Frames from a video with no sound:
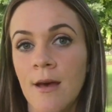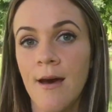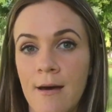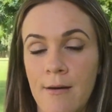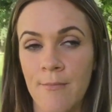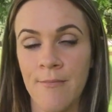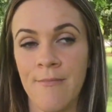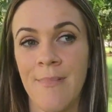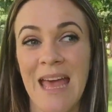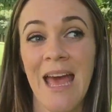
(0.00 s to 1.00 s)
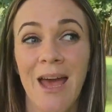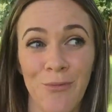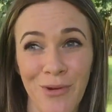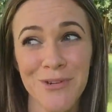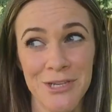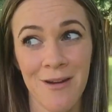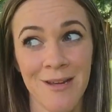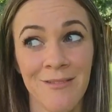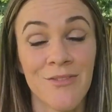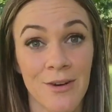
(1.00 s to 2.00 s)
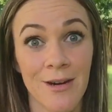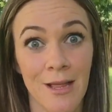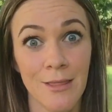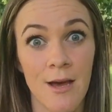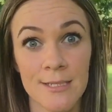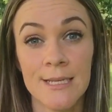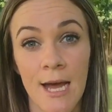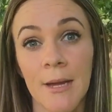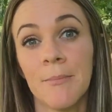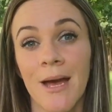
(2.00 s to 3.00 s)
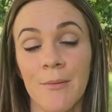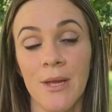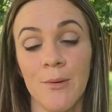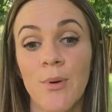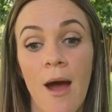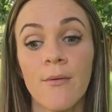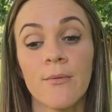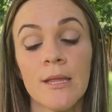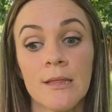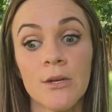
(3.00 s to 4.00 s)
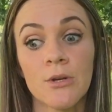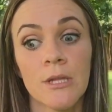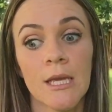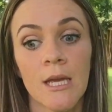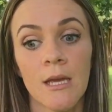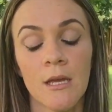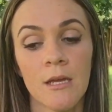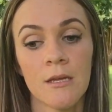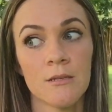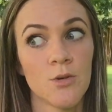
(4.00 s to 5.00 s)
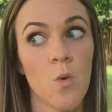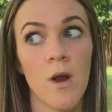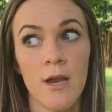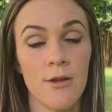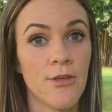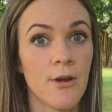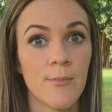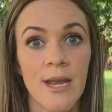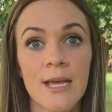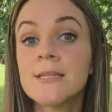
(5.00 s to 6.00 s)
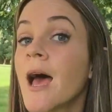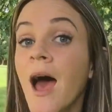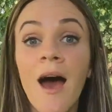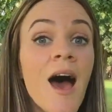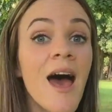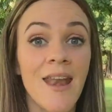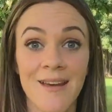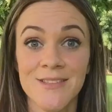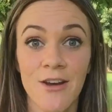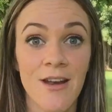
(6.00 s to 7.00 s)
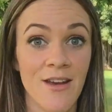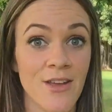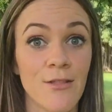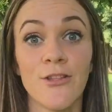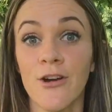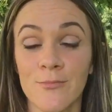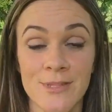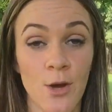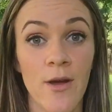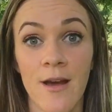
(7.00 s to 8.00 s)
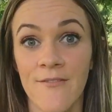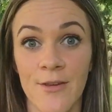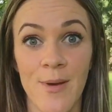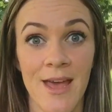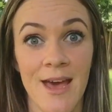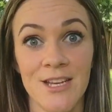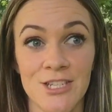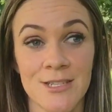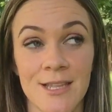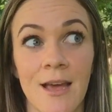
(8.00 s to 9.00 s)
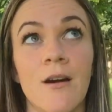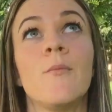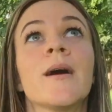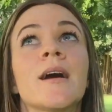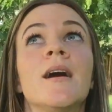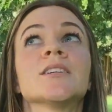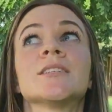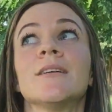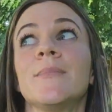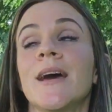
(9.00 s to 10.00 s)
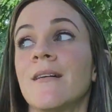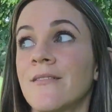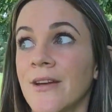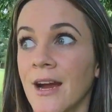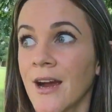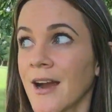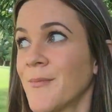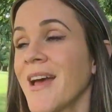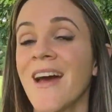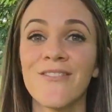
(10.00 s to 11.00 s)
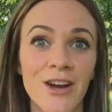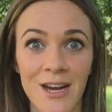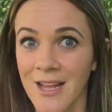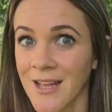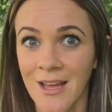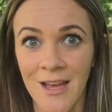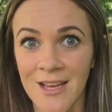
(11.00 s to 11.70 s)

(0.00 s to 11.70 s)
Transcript: um, and we were talking for a long time. I mean, probably literally twenty or thirty minutes. and I started having alarms going off in my head, just like, oh my gosh, get me out of here. Am I ever gonna